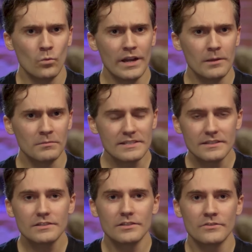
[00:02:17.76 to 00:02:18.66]
When I'm
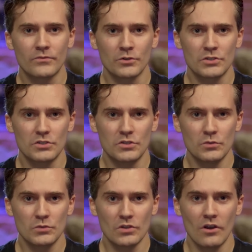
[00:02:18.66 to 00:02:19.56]
listening to the first
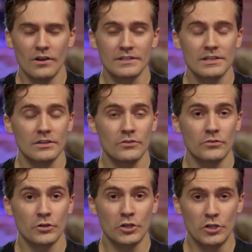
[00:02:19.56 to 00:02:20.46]
two songs,
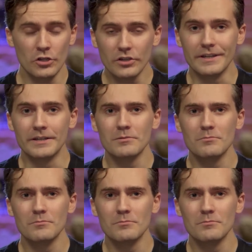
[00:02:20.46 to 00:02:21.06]
they're good,